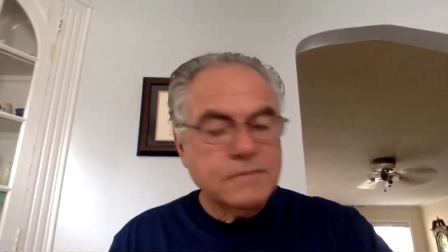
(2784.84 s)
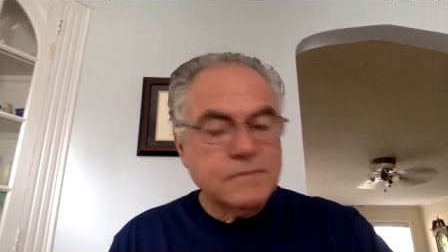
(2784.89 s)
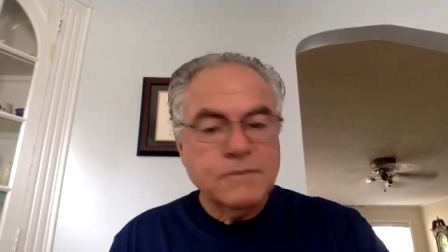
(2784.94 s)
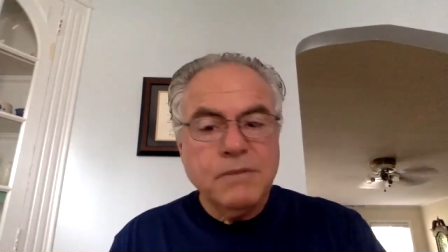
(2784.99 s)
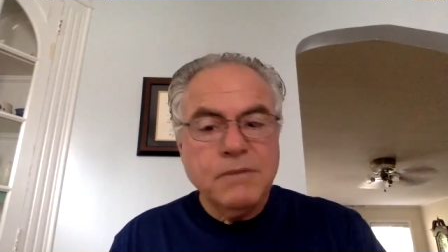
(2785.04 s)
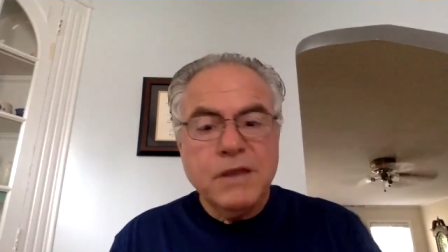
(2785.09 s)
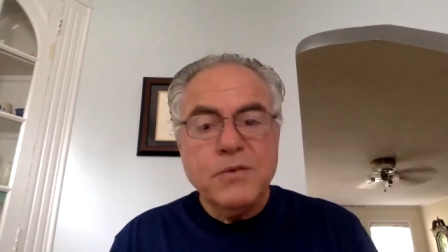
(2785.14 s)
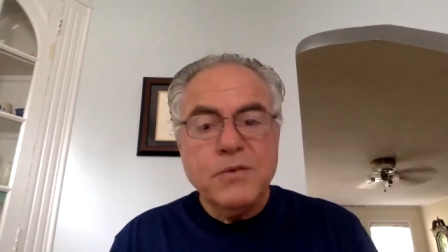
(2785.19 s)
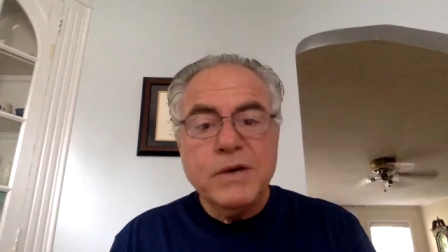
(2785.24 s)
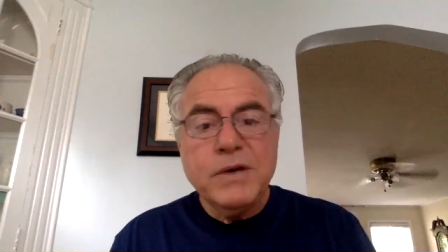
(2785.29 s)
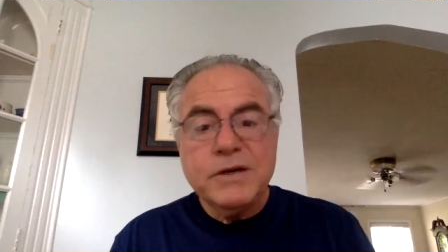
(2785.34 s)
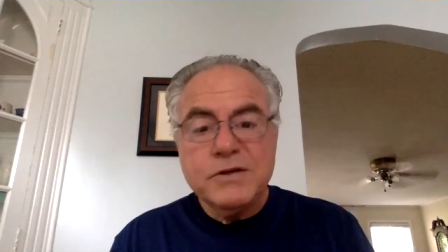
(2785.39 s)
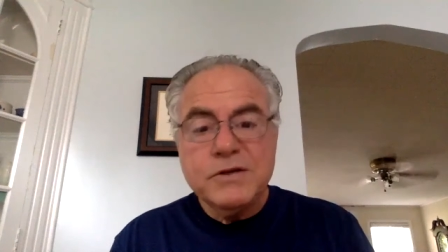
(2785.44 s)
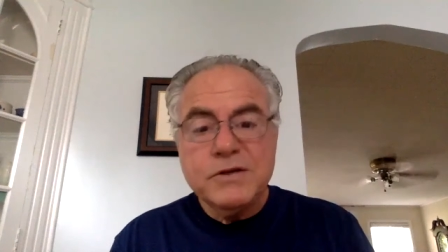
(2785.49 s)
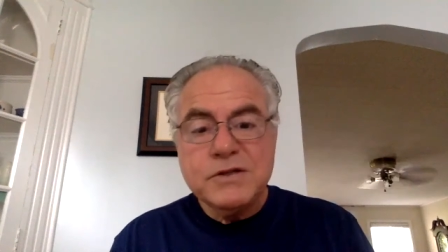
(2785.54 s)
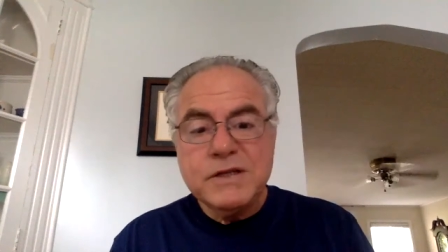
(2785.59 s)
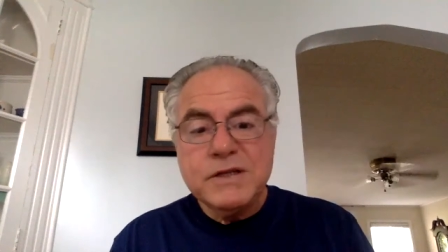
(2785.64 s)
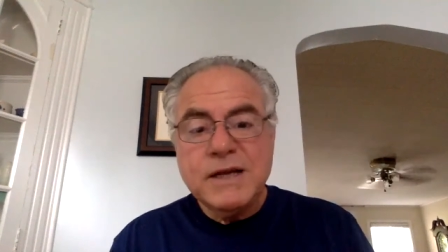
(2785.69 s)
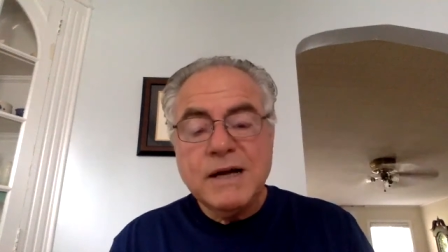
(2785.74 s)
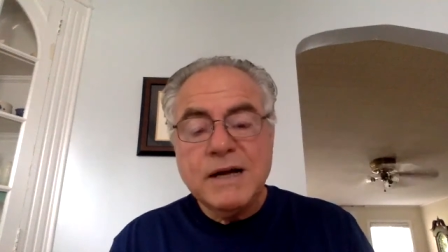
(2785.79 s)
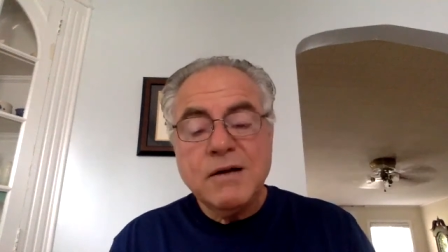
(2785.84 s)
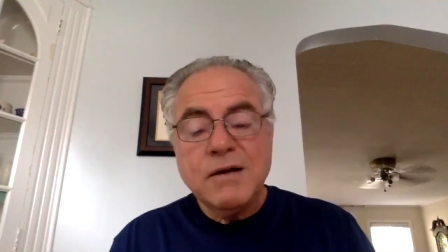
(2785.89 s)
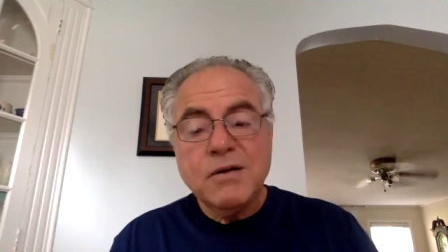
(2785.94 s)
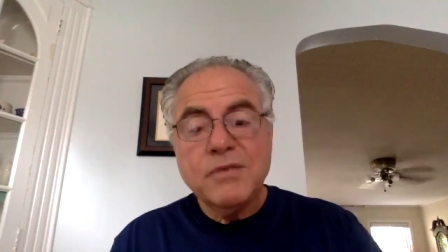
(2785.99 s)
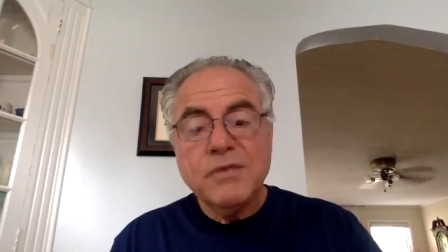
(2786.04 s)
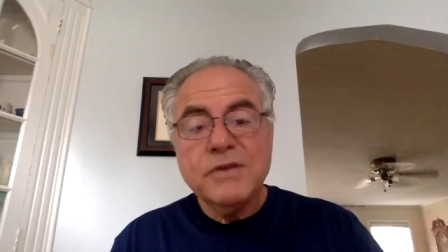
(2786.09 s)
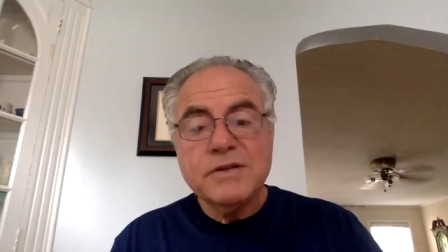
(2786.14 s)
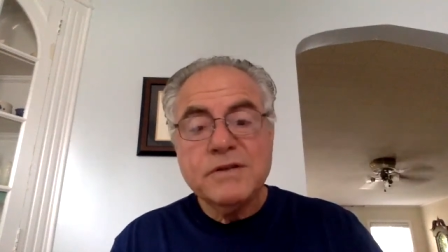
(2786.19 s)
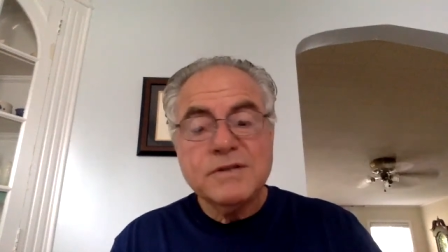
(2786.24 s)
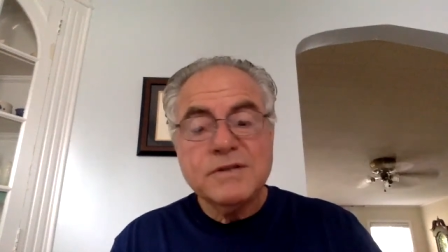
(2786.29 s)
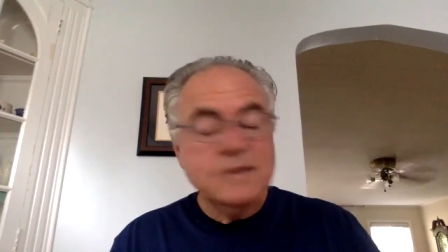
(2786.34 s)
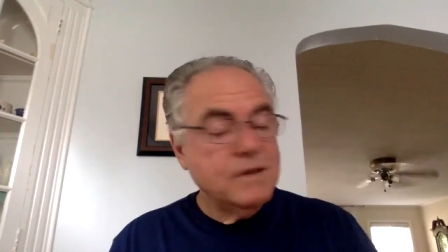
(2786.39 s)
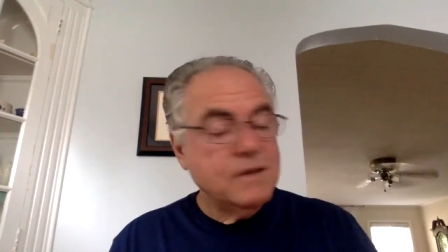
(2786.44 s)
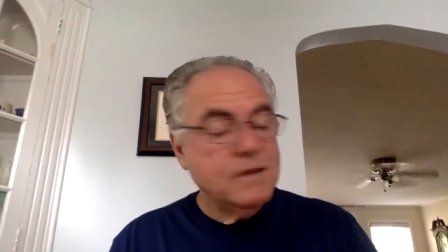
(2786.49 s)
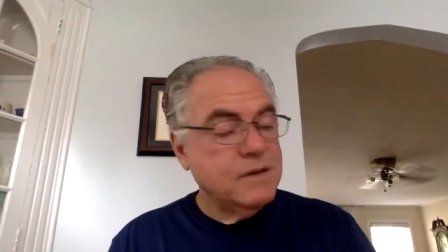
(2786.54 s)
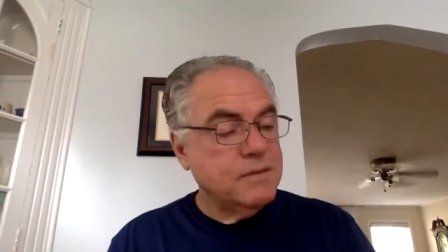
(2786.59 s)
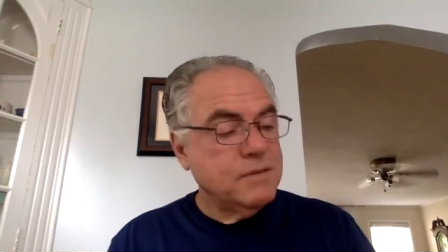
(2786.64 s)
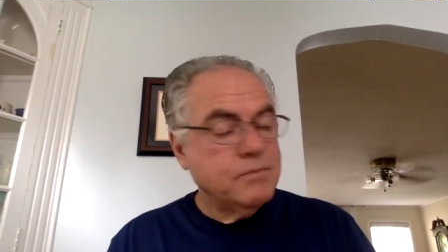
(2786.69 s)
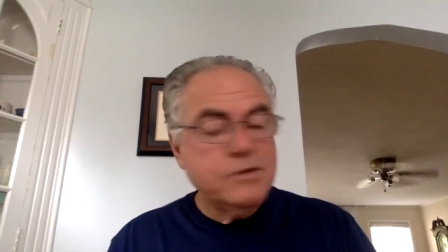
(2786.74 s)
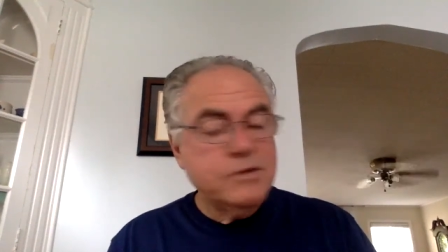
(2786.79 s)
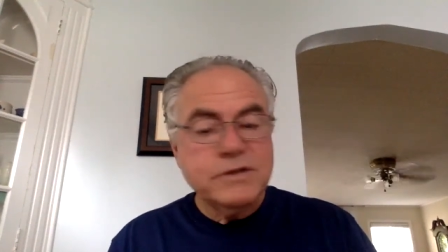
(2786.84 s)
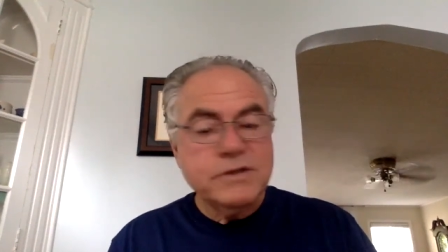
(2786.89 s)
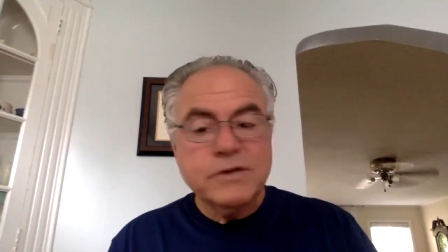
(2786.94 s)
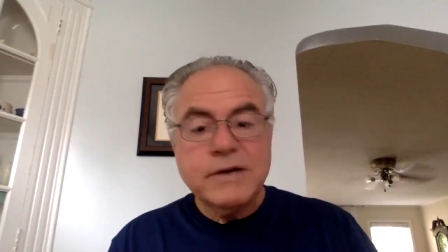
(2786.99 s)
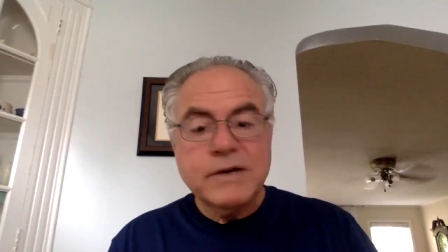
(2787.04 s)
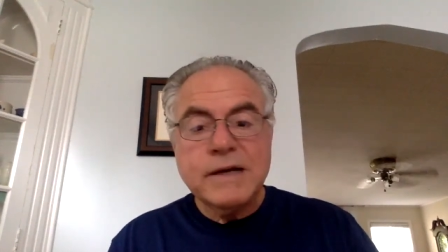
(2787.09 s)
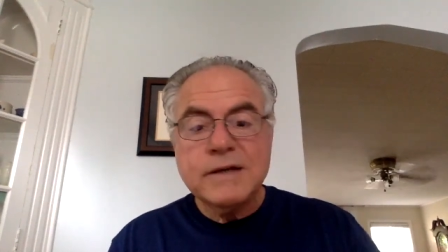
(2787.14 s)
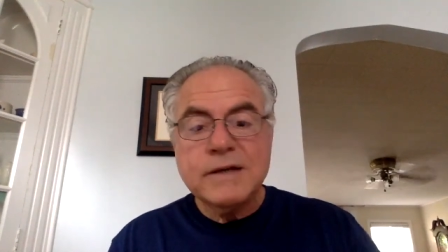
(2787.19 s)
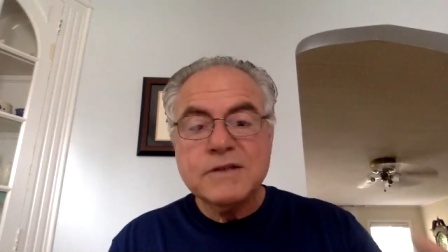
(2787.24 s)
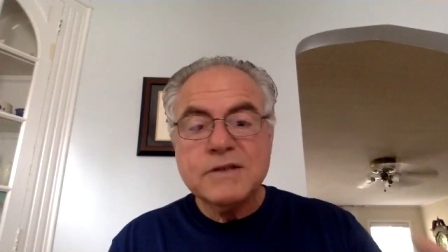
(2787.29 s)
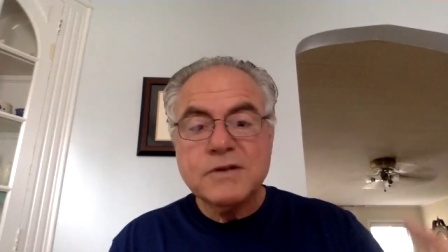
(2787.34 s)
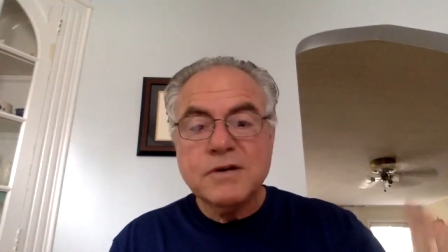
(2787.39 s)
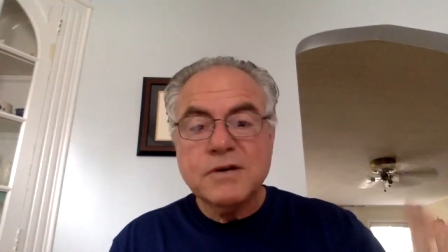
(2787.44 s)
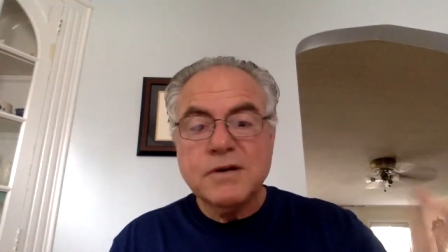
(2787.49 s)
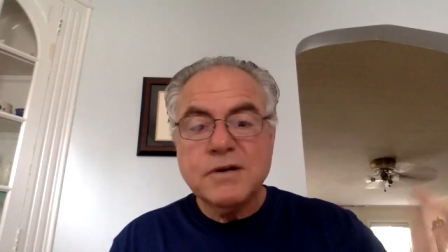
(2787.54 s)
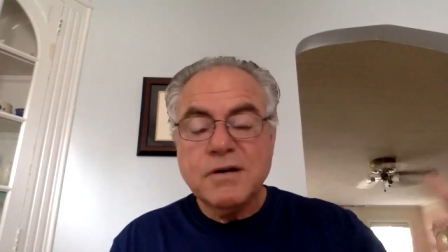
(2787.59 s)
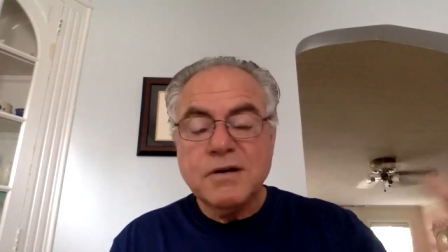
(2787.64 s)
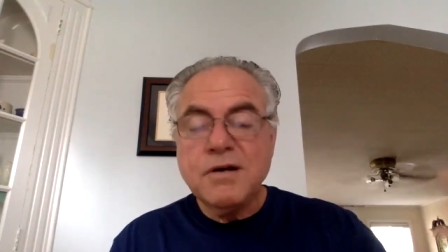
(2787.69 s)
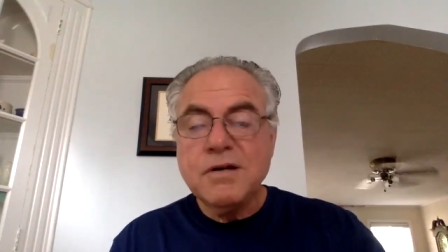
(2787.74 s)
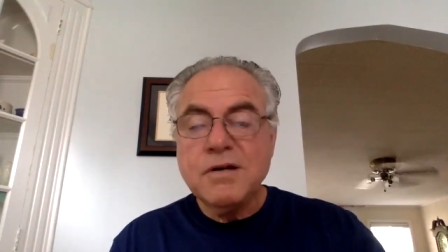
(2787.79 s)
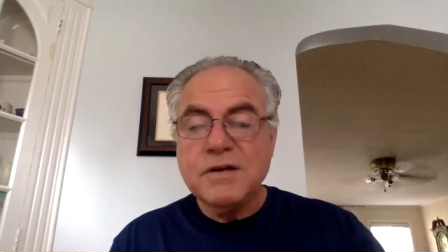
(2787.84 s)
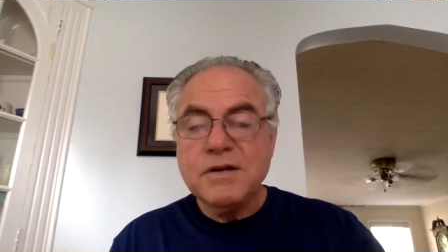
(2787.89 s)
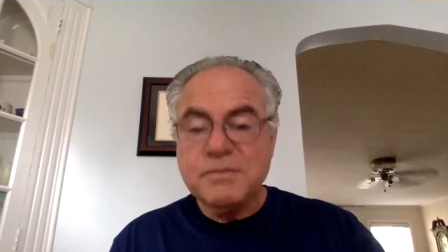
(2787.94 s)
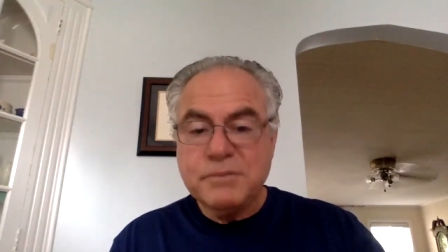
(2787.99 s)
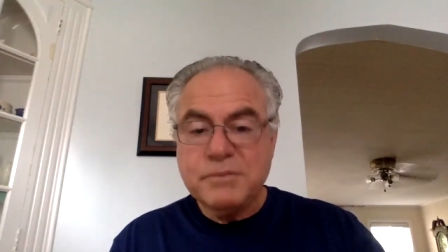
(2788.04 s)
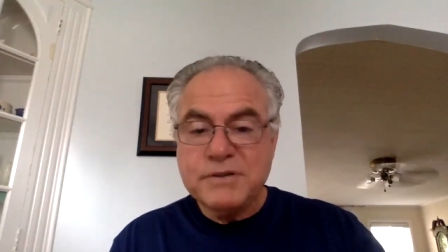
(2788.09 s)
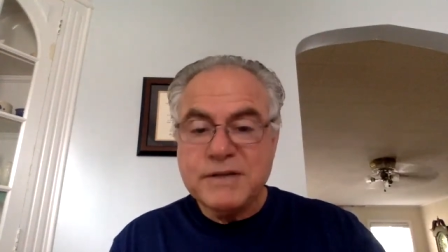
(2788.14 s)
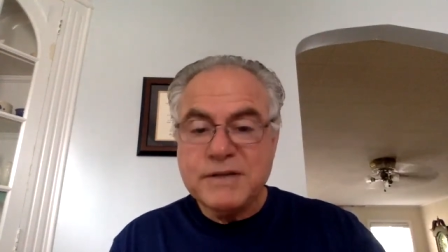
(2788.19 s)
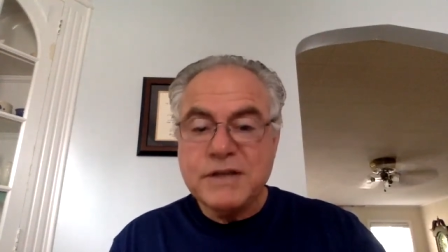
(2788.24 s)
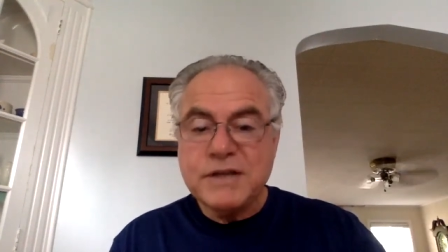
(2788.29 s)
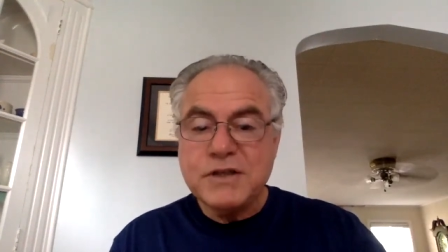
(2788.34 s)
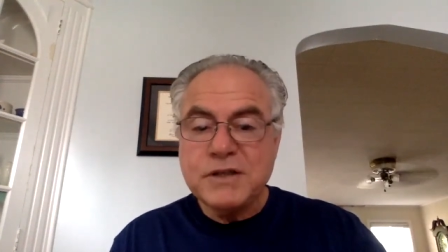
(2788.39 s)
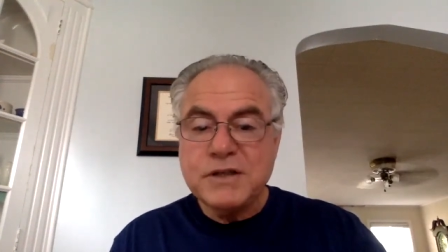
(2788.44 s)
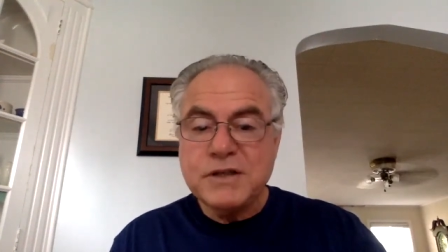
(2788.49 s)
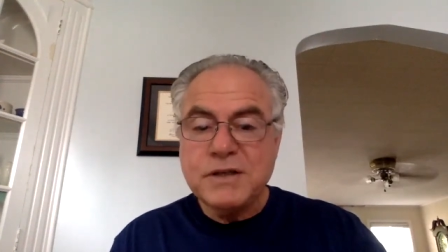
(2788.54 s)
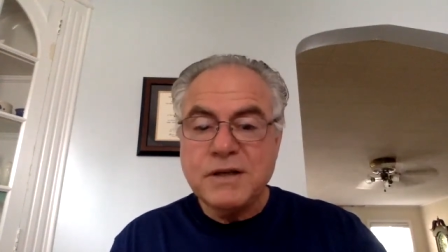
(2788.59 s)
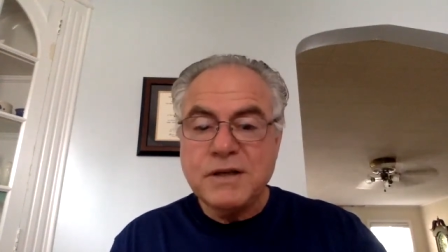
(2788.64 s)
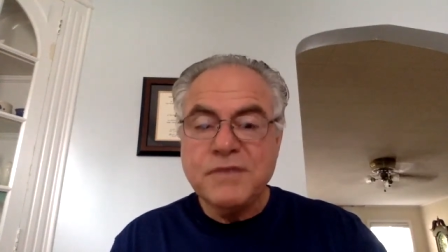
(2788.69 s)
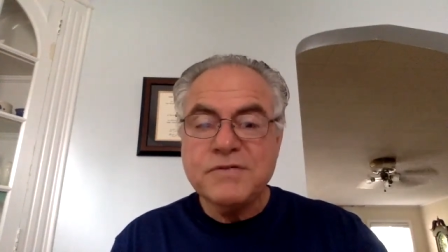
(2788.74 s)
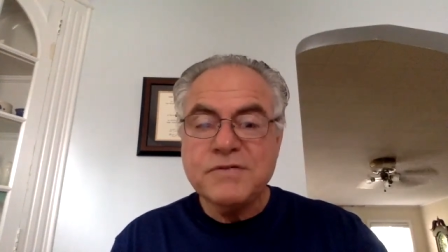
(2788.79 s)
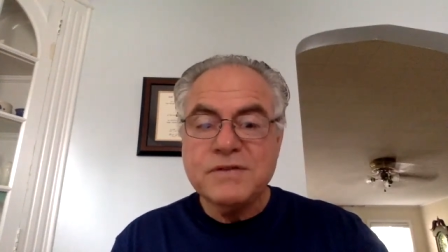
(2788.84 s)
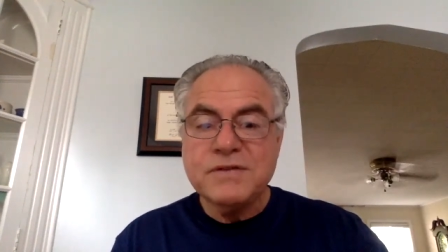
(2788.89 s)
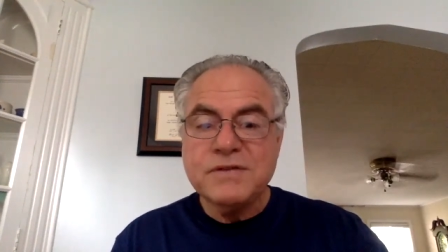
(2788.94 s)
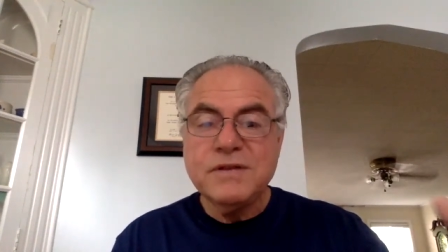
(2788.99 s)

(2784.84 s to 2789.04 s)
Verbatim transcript: By the way, do you see how these pre-Socratics are all in possession of